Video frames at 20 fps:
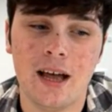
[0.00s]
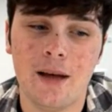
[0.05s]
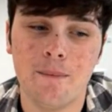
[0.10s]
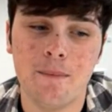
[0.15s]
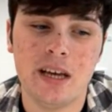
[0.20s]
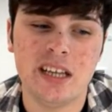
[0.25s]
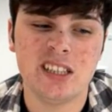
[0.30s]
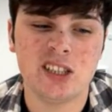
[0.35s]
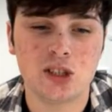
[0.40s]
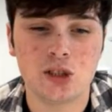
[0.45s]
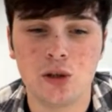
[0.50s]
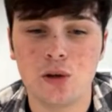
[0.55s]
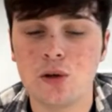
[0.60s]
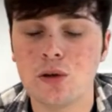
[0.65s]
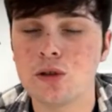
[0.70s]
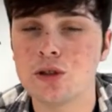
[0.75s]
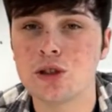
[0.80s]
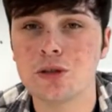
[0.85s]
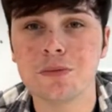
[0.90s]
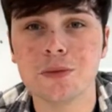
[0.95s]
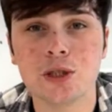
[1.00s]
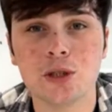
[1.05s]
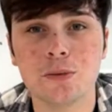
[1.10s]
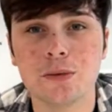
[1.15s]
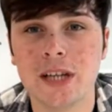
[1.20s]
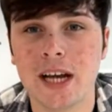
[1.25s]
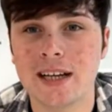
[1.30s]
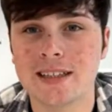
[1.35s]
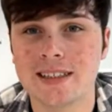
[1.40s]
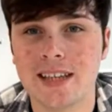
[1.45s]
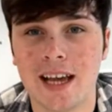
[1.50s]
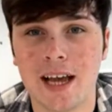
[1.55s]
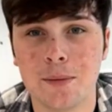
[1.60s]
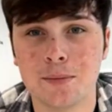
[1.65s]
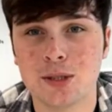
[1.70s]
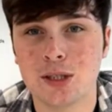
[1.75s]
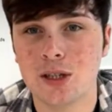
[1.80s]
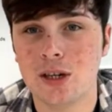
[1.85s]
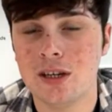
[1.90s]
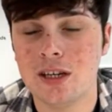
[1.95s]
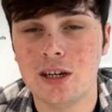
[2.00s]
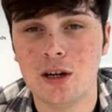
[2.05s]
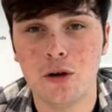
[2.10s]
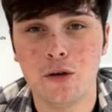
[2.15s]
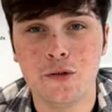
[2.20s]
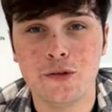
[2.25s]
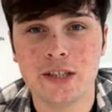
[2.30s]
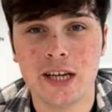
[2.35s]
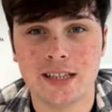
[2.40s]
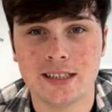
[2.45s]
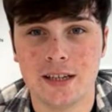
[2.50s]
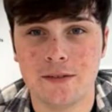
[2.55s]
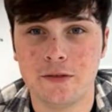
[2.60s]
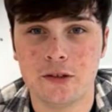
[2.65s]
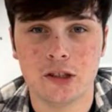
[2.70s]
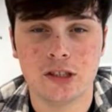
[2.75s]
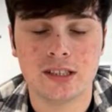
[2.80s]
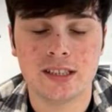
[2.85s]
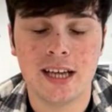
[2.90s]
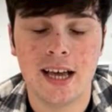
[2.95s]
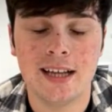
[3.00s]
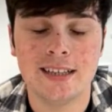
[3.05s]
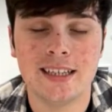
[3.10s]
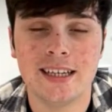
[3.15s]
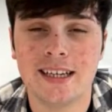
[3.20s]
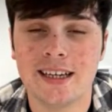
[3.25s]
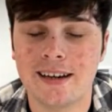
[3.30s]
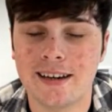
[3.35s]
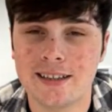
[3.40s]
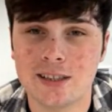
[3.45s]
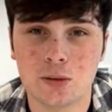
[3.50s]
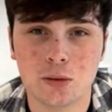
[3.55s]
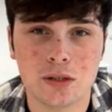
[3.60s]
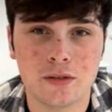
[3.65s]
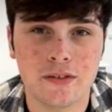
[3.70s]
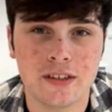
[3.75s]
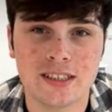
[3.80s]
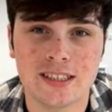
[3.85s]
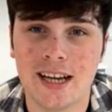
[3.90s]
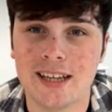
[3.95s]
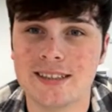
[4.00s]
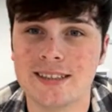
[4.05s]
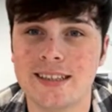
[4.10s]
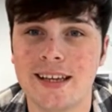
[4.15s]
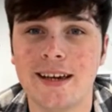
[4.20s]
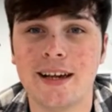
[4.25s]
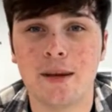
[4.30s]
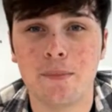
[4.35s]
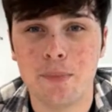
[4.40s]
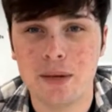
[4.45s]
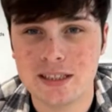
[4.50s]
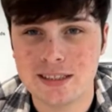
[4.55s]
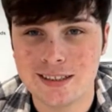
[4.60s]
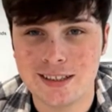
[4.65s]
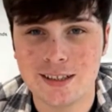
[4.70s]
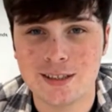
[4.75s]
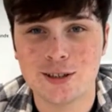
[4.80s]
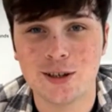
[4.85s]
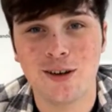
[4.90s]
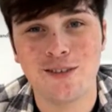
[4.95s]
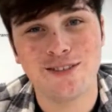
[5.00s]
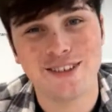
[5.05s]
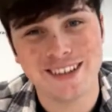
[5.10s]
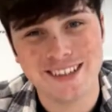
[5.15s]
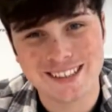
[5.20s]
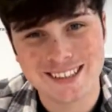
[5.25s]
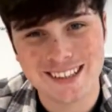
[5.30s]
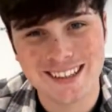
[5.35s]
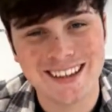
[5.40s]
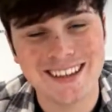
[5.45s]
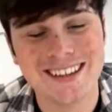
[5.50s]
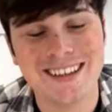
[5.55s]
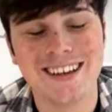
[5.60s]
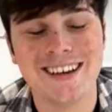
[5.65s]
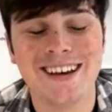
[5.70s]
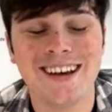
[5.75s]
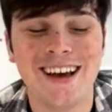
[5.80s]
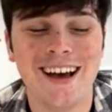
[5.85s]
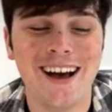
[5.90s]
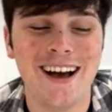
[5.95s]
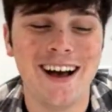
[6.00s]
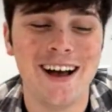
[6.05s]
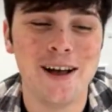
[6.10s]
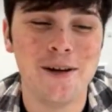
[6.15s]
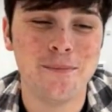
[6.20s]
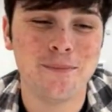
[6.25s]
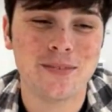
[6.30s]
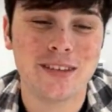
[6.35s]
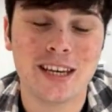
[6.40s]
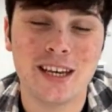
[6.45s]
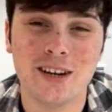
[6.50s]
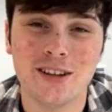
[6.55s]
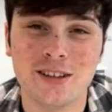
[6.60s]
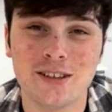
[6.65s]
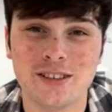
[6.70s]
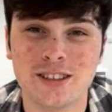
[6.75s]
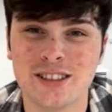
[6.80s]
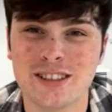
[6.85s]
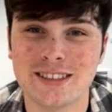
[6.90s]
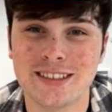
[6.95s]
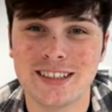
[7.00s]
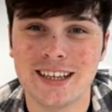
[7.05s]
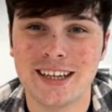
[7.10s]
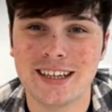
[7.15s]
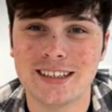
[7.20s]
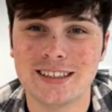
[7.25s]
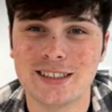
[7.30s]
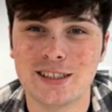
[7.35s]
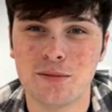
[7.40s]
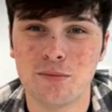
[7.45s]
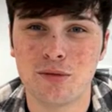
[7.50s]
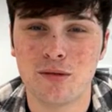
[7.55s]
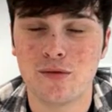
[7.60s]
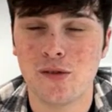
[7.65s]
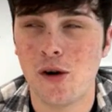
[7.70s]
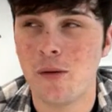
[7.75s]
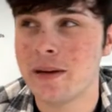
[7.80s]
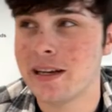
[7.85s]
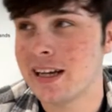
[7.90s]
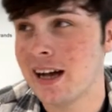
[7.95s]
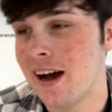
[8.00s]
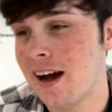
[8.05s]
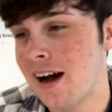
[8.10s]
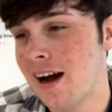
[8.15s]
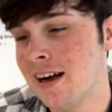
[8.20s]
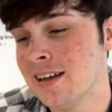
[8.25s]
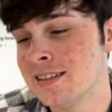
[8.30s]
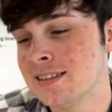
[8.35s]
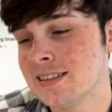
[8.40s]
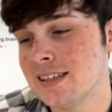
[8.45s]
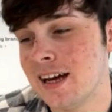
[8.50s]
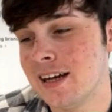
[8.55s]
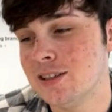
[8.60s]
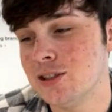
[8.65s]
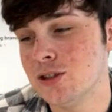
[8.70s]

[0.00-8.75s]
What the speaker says: In school, some subjects I absolutely loved. As I've just said, English was fantastic. Business, obviously. Those are the things. Done performing arts. I